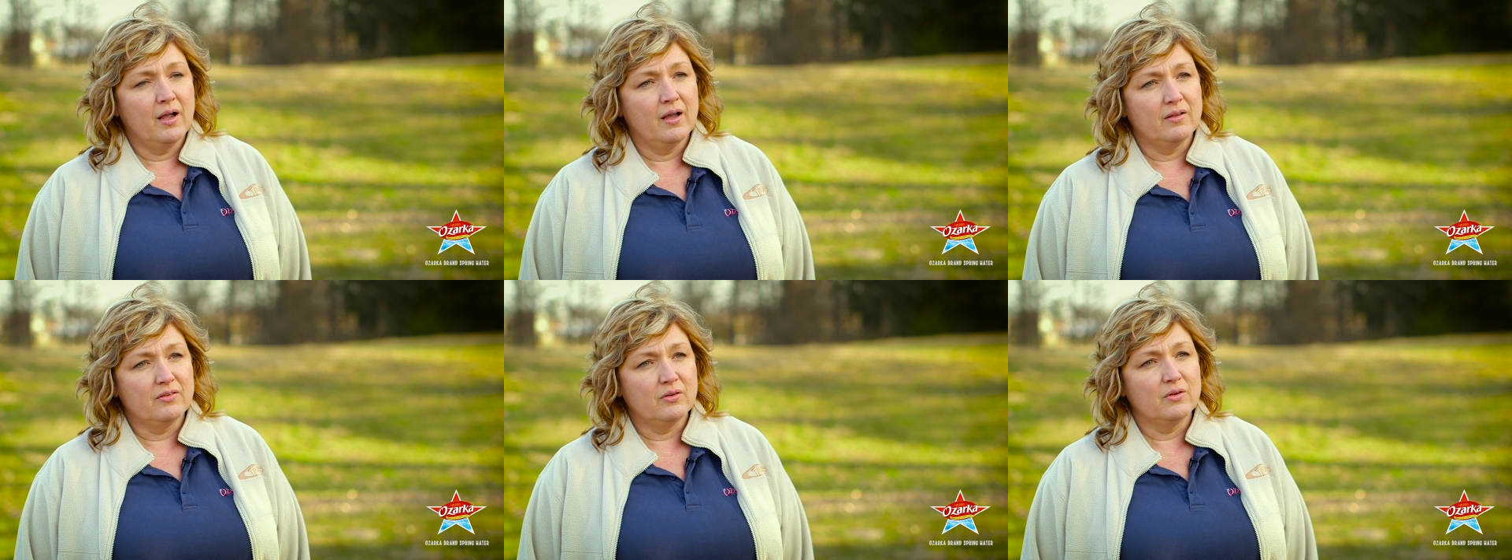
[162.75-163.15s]

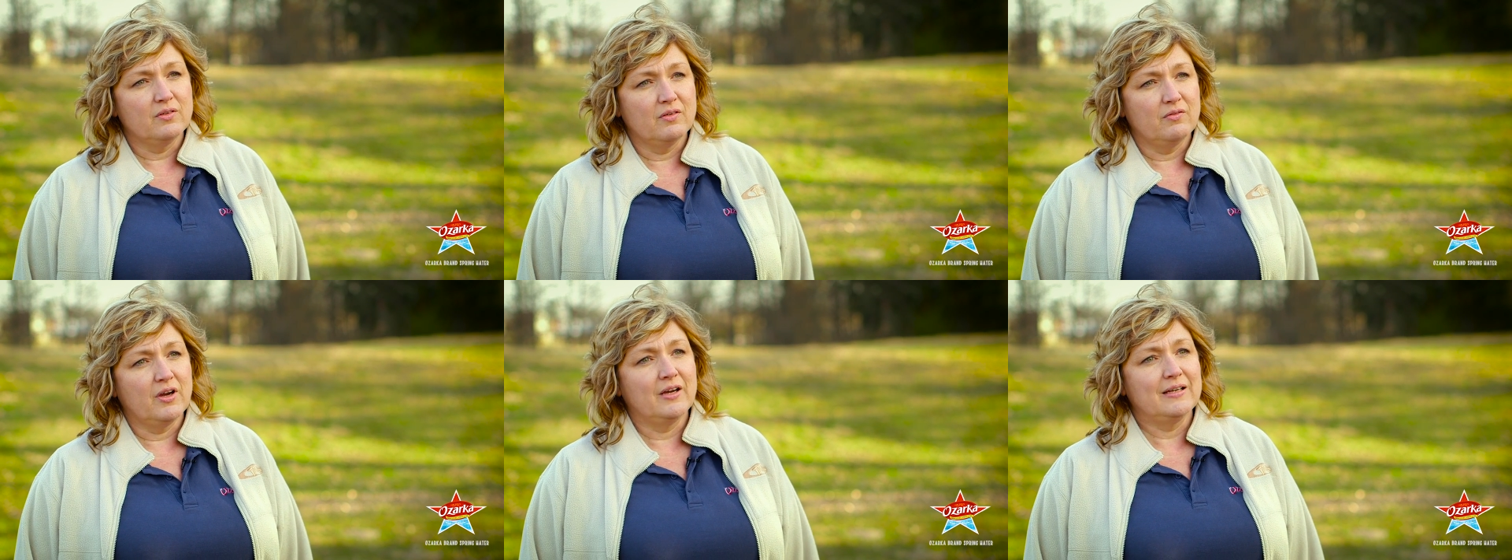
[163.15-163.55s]
Uh, so it's
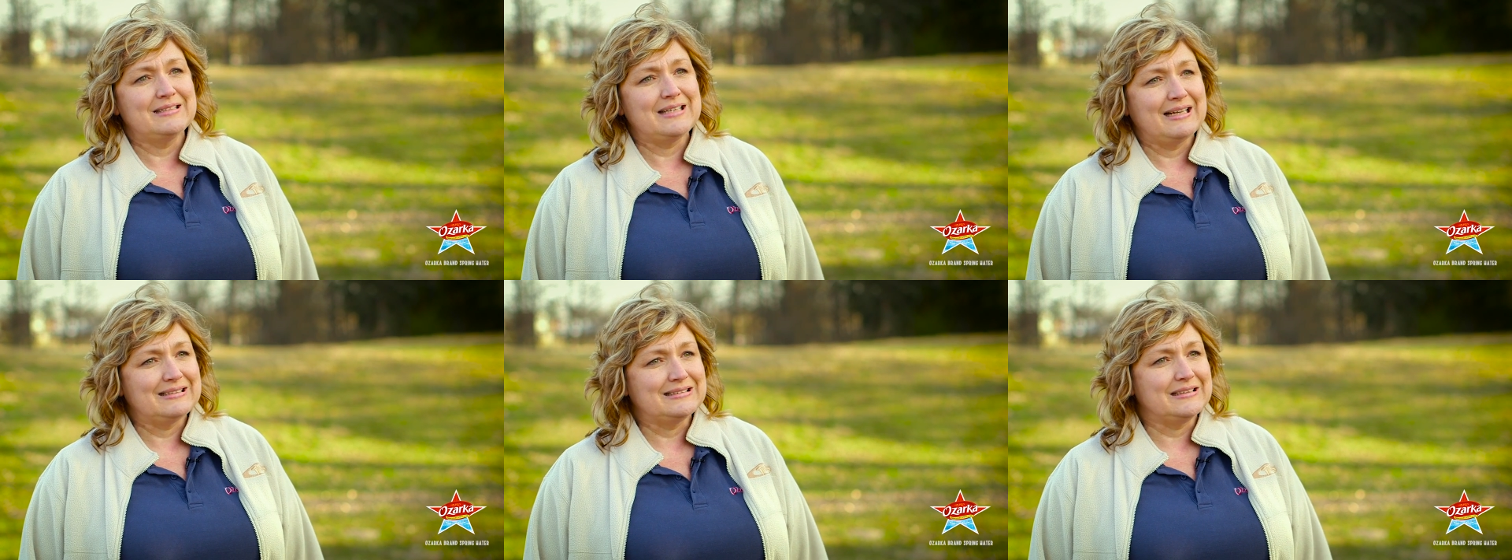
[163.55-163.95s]
a very
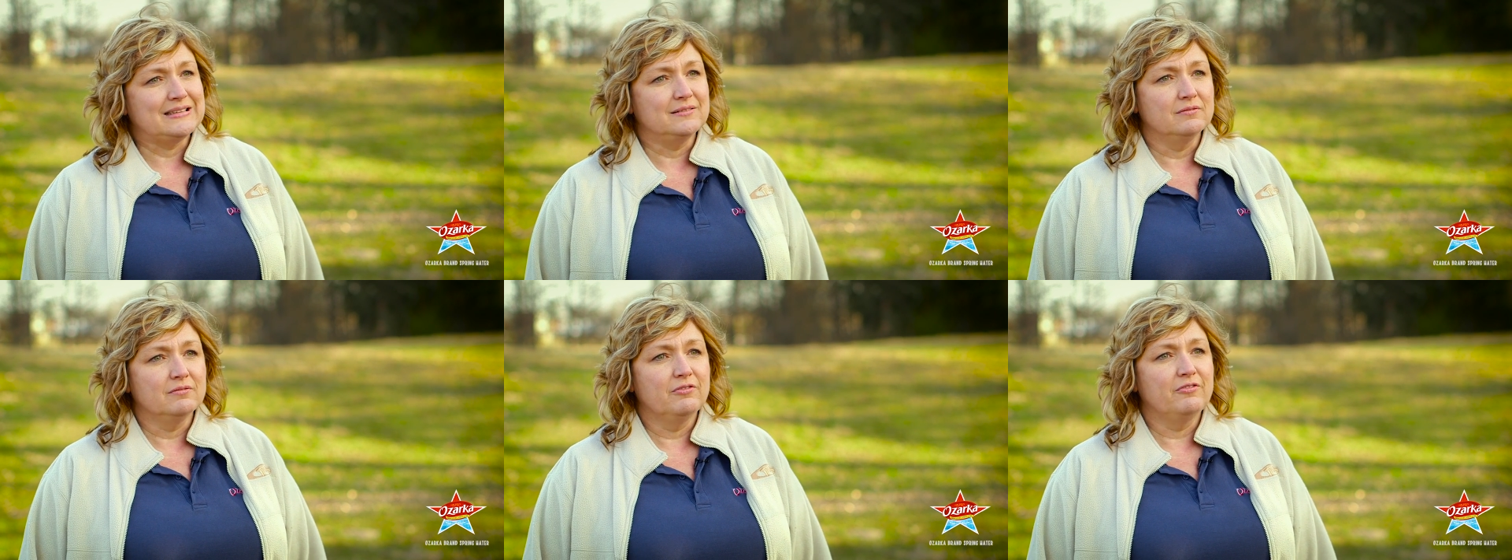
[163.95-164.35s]

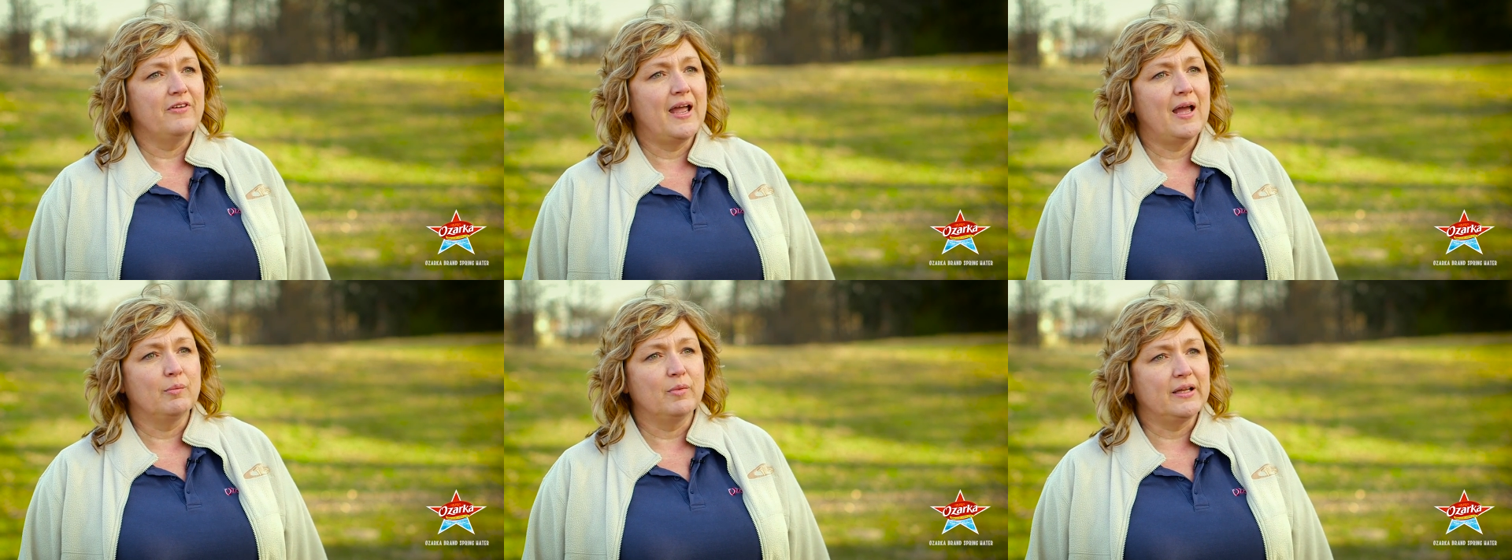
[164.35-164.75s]
Texan
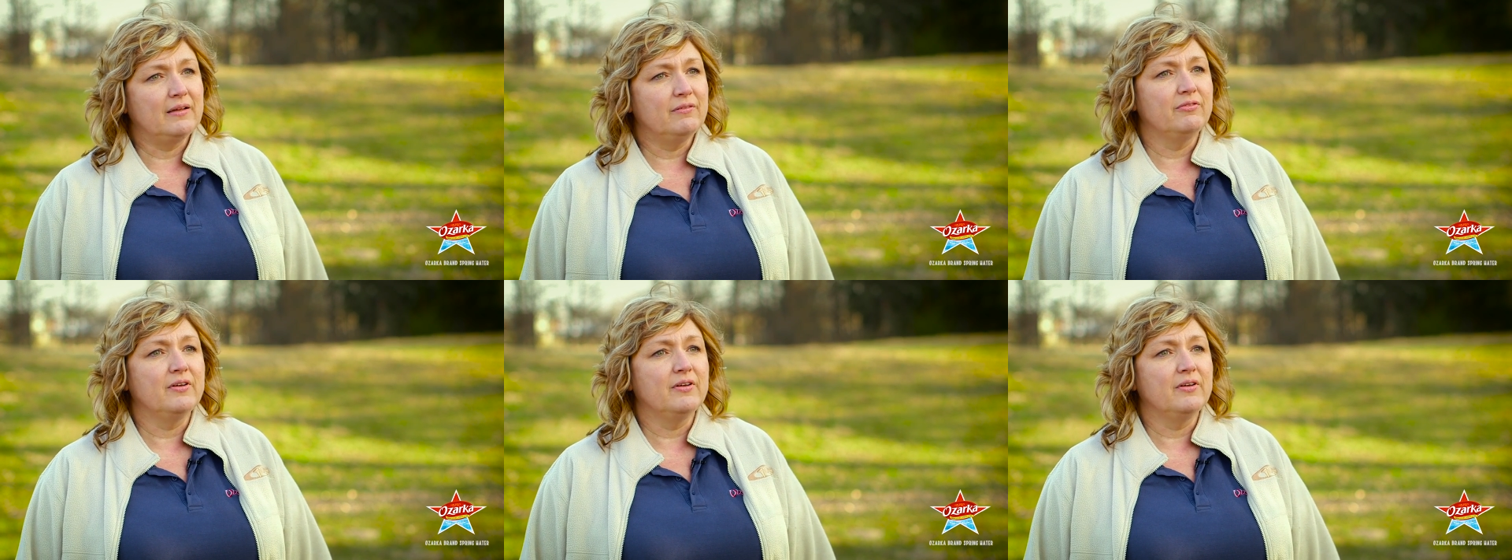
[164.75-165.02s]
family